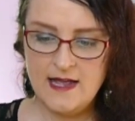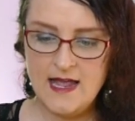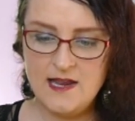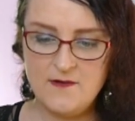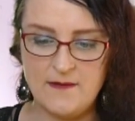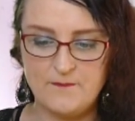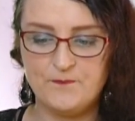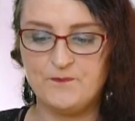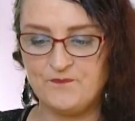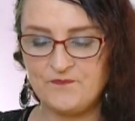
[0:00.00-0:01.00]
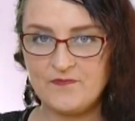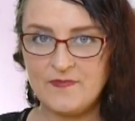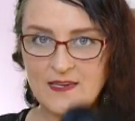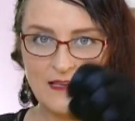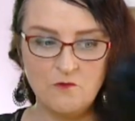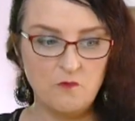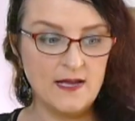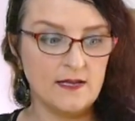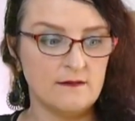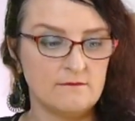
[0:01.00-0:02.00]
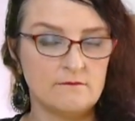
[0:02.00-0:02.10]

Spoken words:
Anyway, wig.